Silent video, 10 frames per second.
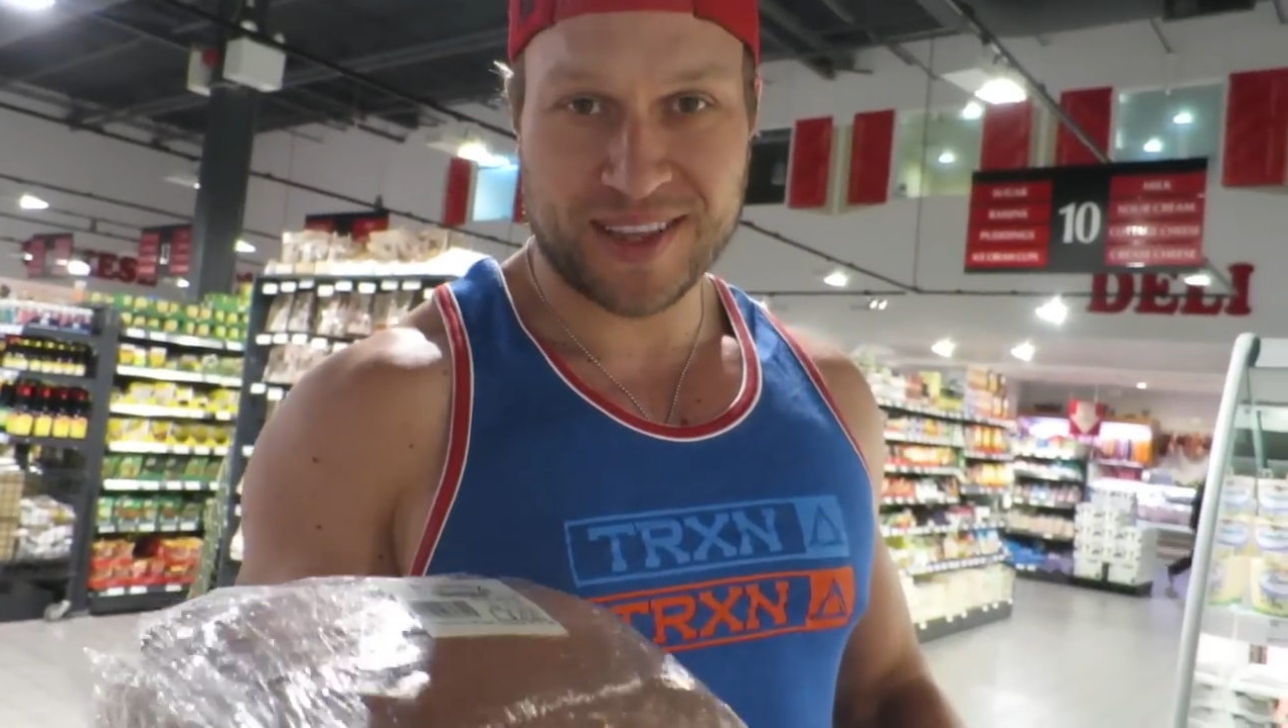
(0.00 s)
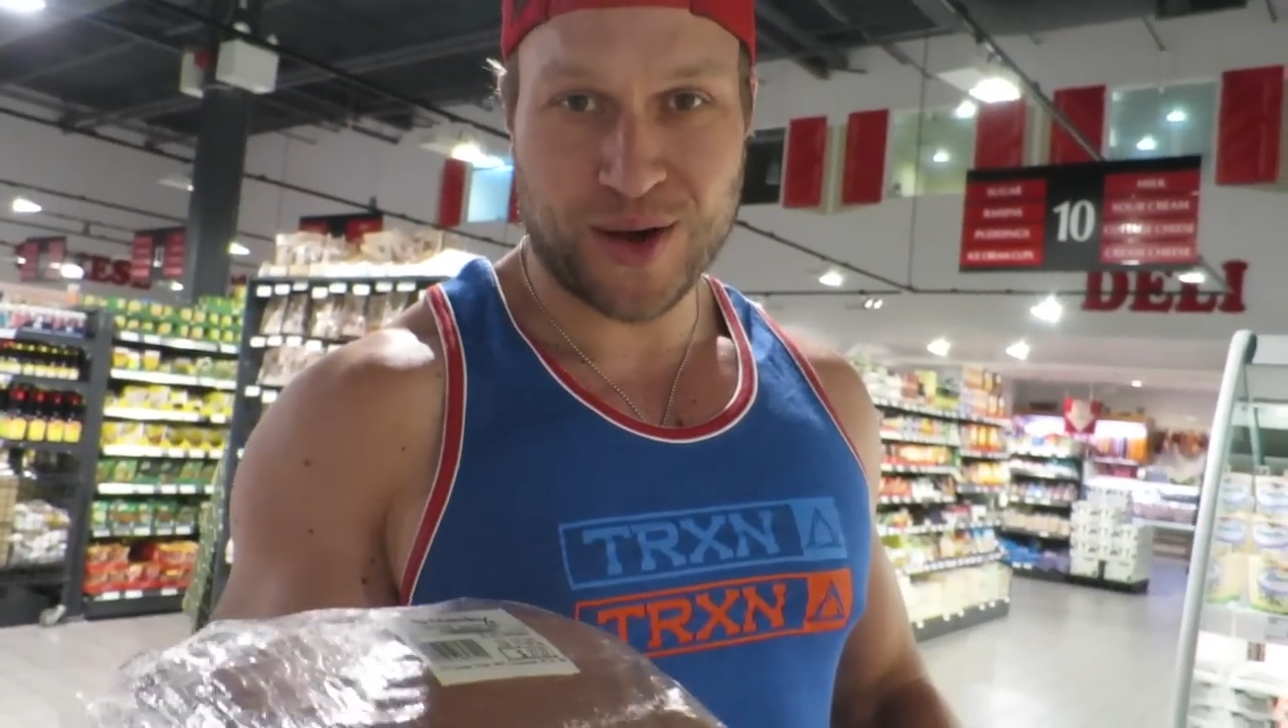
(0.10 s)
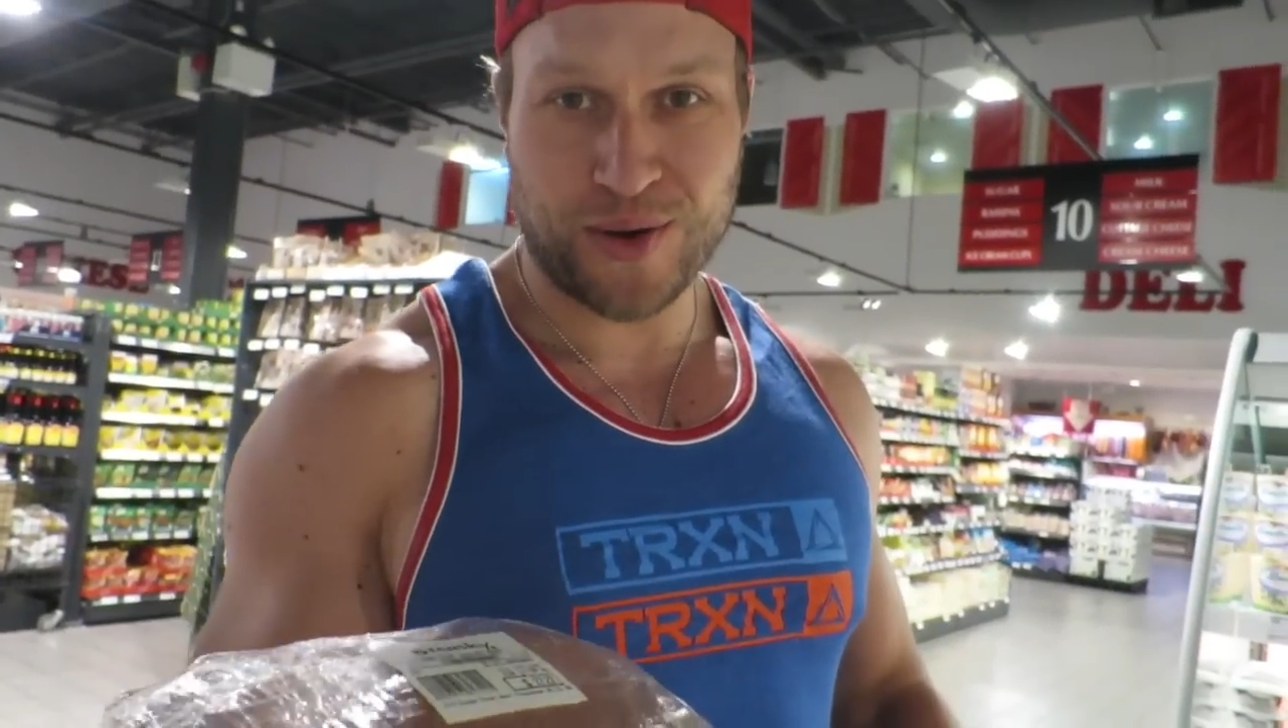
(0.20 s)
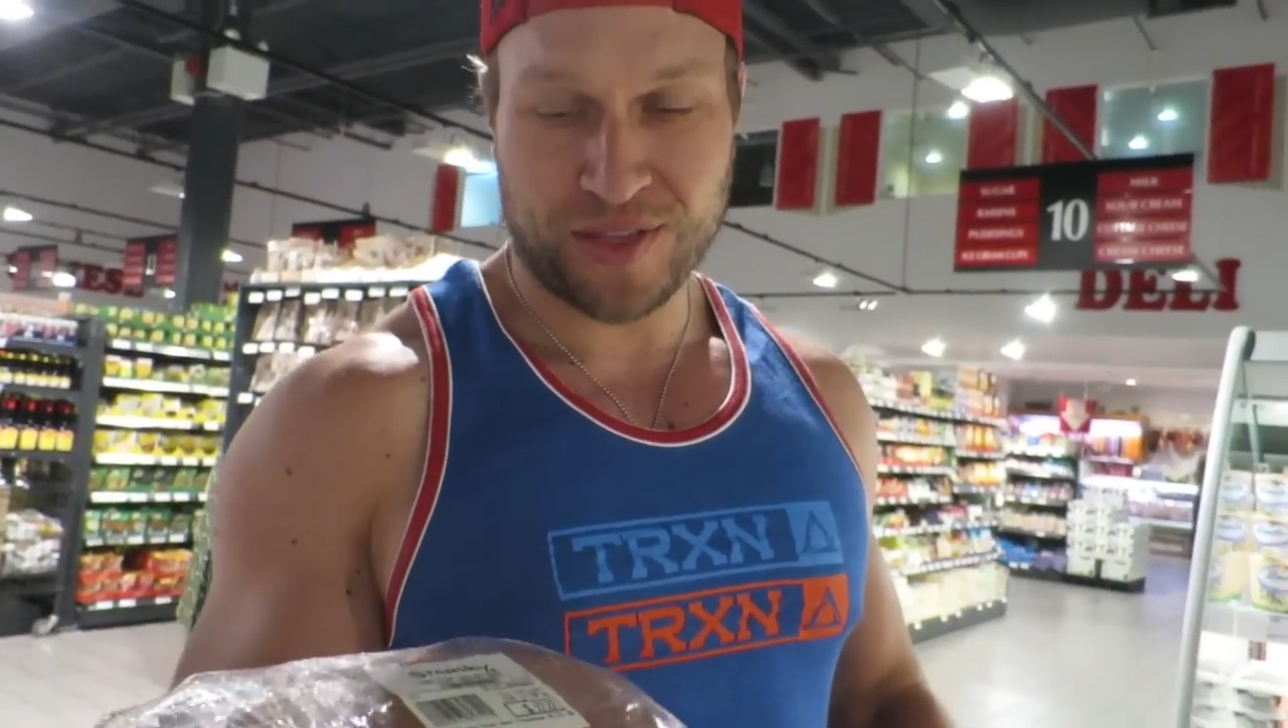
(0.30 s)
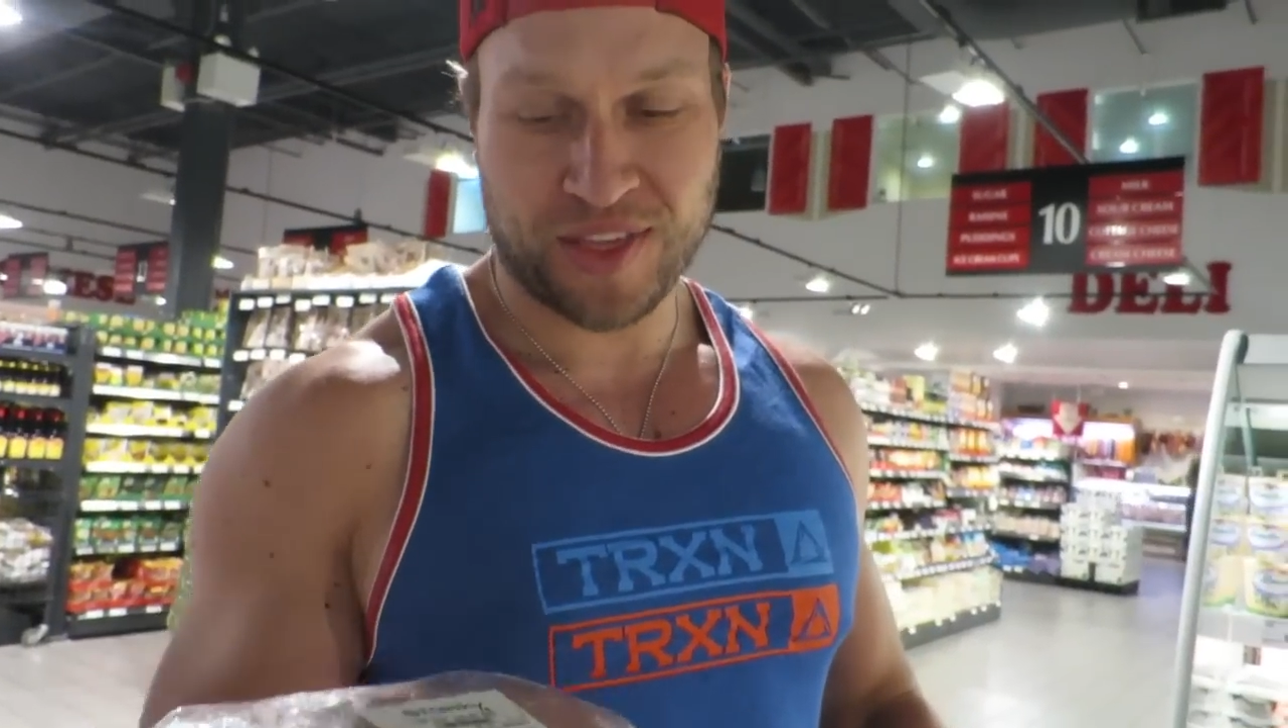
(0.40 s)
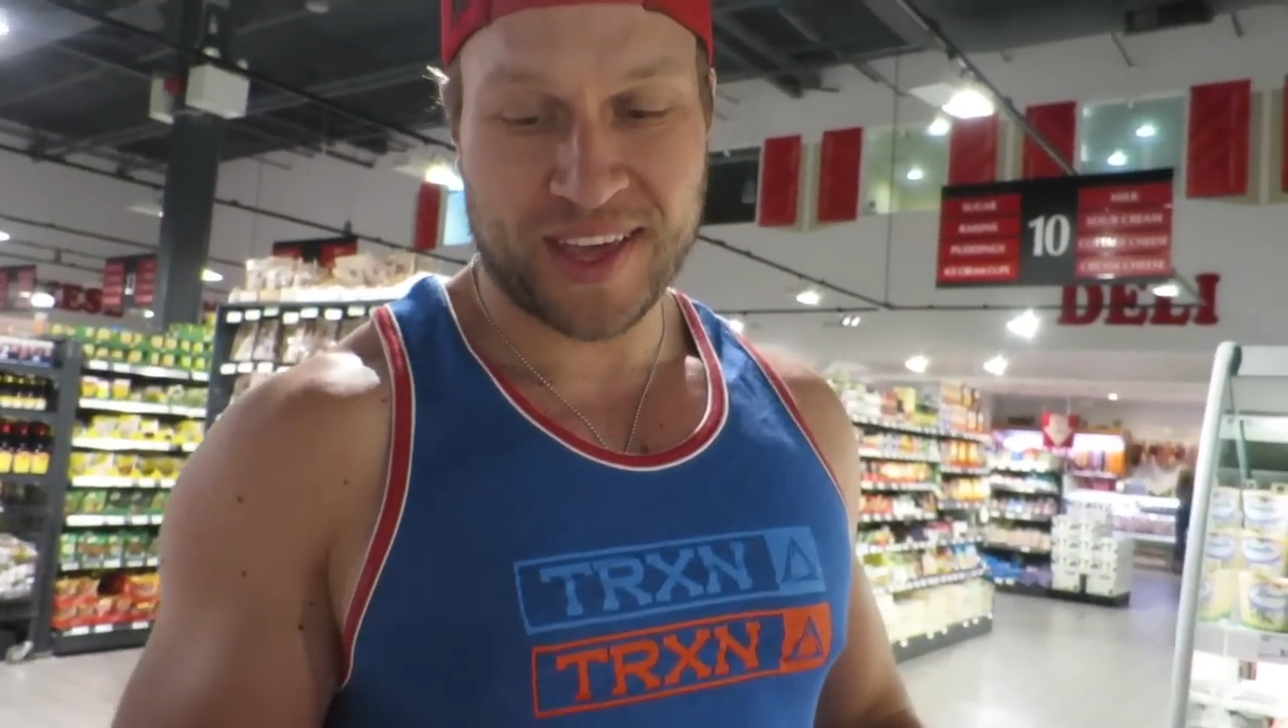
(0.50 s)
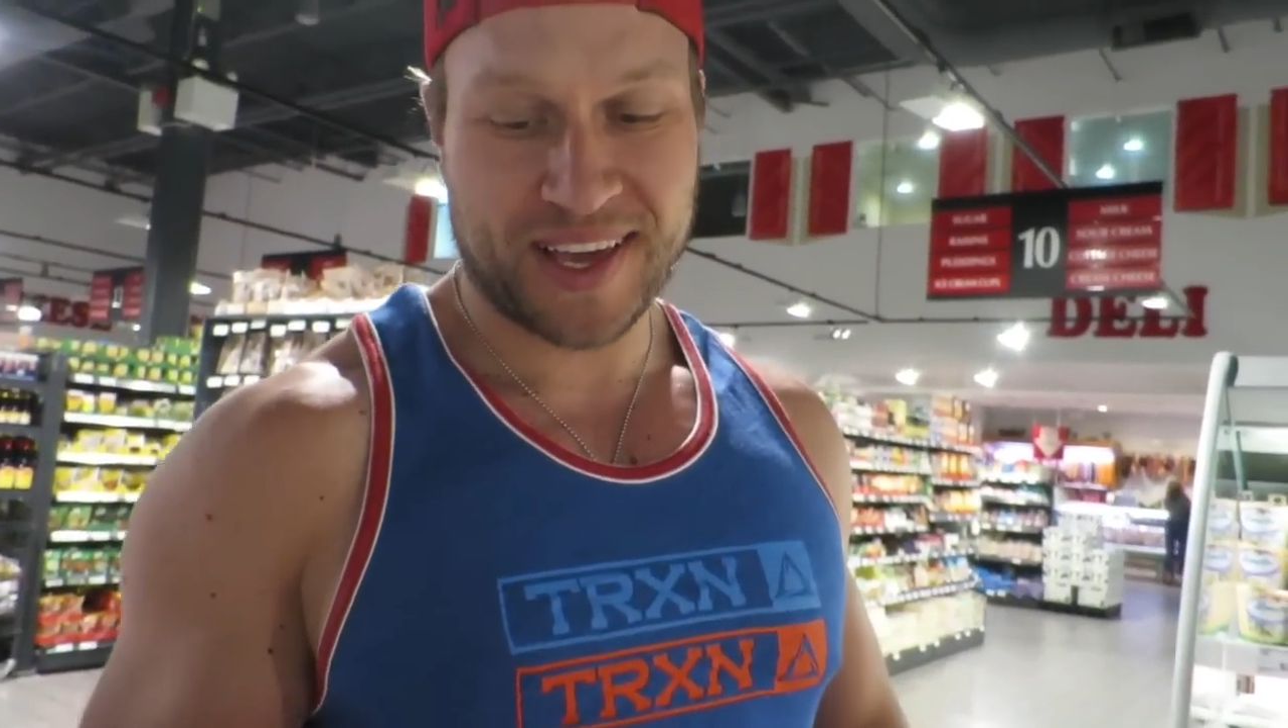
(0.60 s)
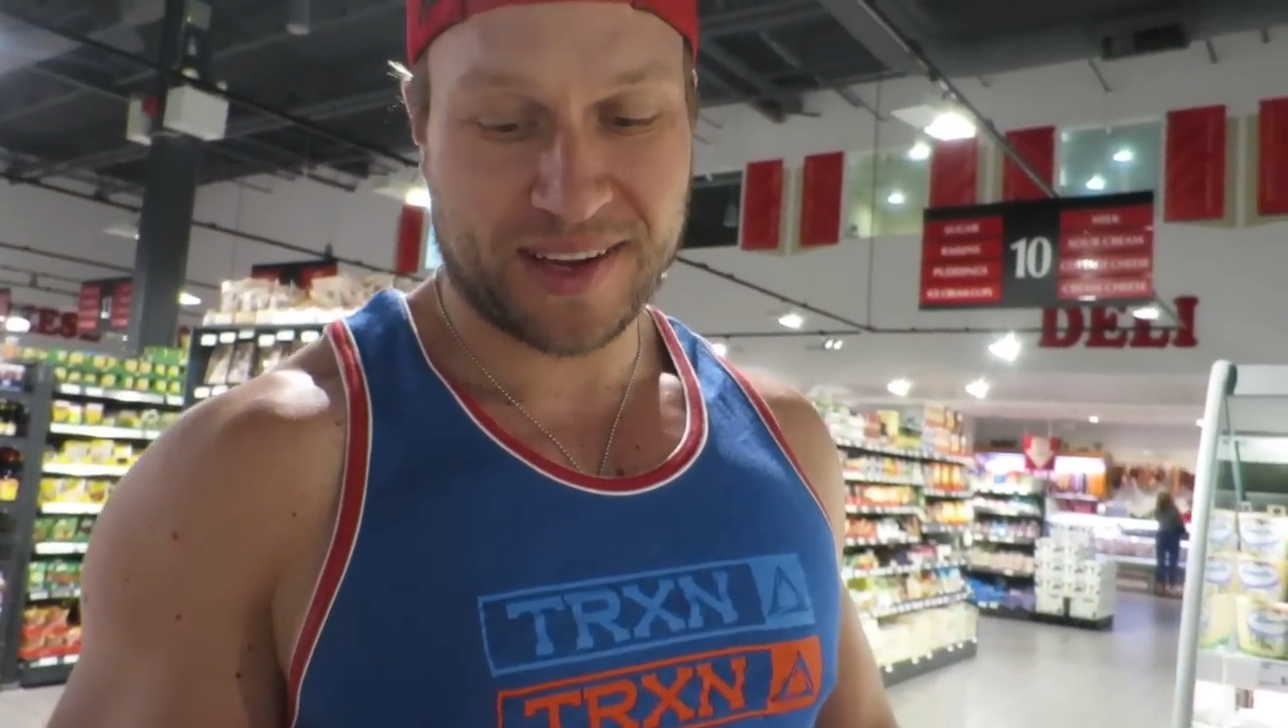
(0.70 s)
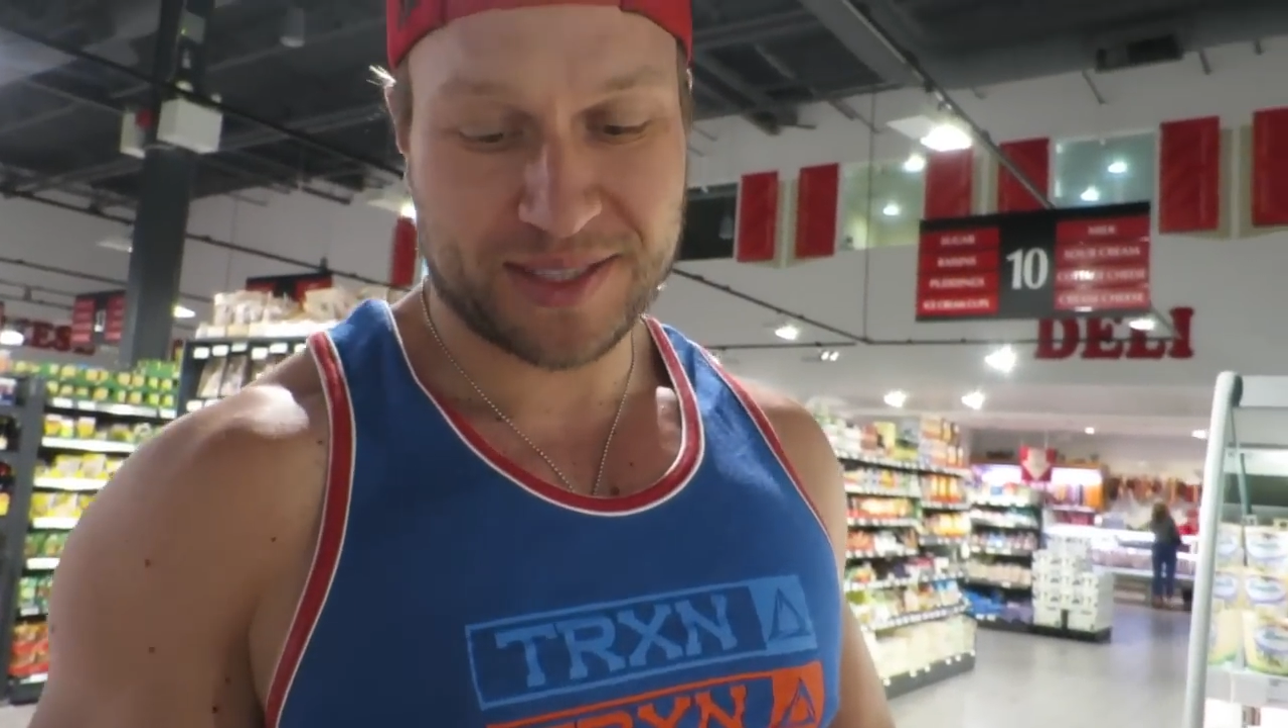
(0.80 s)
wanted the whole thing.